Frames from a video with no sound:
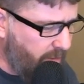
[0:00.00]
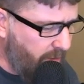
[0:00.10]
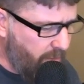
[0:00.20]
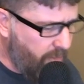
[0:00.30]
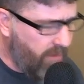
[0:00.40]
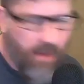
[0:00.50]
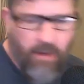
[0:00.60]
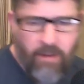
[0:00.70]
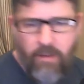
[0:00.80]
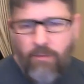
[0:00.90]

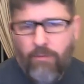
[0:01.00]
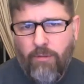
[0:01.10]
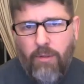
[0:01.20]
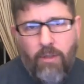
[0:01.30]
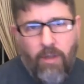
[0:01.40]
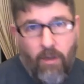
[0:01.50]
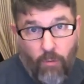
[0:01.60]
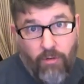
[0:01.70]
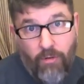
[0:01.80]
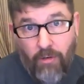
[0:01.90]
understanding of
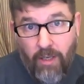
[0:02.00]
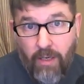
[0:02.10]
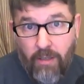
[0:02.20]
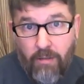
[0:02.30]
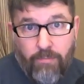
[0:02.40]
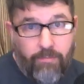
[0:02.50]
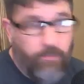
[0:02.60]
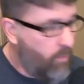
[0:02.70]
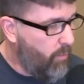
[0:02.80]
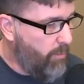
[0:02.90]
what you're getting
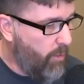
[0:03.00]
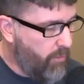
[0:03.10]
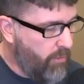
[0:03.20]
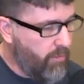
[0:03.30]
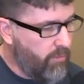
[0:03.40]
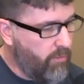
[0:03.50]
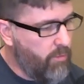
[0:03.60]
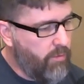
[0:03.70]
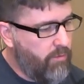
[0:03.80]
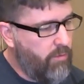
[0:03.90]
with both of these
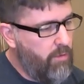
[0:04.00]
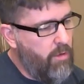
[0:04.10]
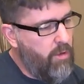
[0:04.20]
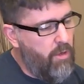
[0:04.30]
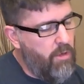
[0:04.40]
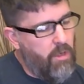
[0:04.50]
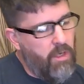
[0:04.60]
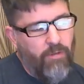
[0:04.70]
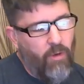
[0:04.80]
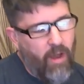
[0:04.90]
units.
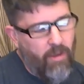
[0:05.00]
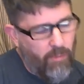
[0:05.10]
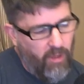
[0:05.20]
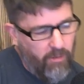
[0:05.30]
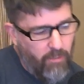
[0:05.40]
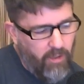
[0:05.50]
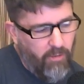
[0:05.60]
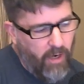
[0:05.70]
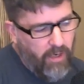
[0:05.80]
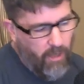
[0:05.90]
Even though I haven't plugged them in,
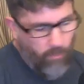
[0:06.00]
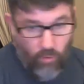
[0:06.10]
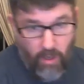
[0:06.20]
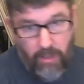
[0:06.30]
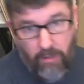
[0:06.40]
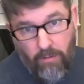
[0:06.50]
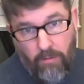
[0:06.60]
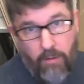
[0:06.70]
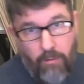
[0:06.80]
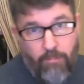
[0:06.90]
right? I'm running
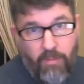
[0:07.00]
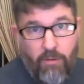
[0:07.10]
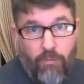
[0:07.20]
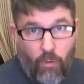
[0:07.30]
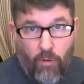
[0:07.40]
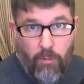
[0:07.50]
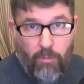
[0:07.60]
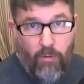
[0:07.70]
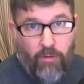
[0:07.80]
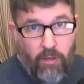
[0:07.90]
the P4, the
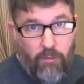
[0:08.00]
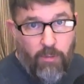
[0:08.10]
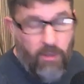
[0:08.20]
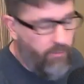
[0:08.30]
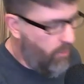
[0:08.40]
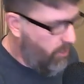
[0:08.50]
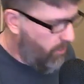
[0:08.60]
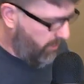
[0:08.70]
Profilux P4 with the